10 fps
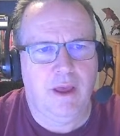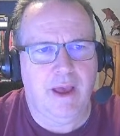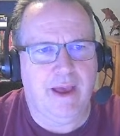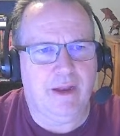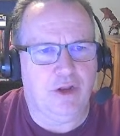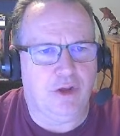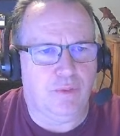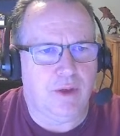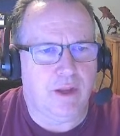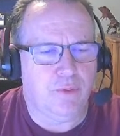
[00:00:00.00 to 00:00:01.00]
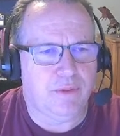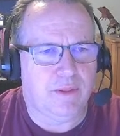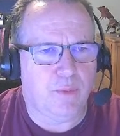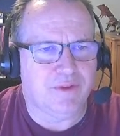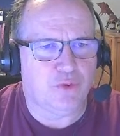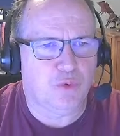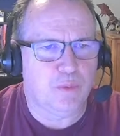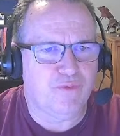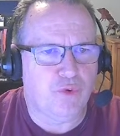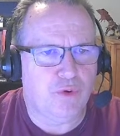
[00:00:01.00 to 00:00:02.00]
I don't know. That wasn't a rule
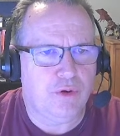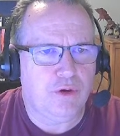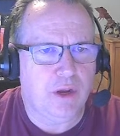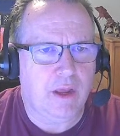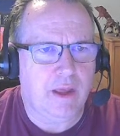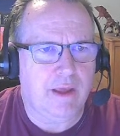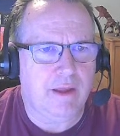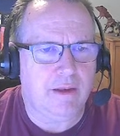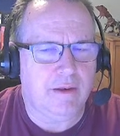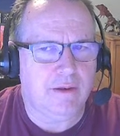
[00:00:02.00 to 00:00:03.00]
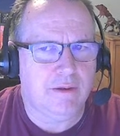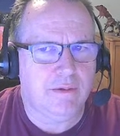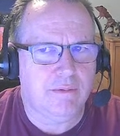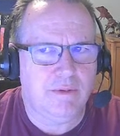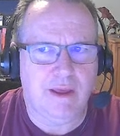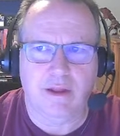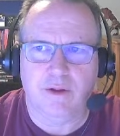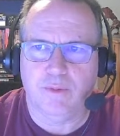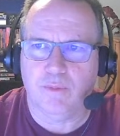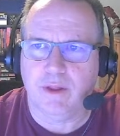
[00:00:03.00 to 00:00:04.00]
before, and yeah, I
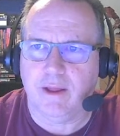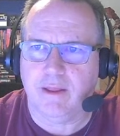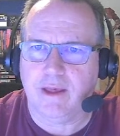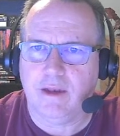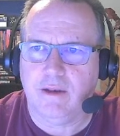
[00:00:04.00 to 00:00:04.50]
don't really like that.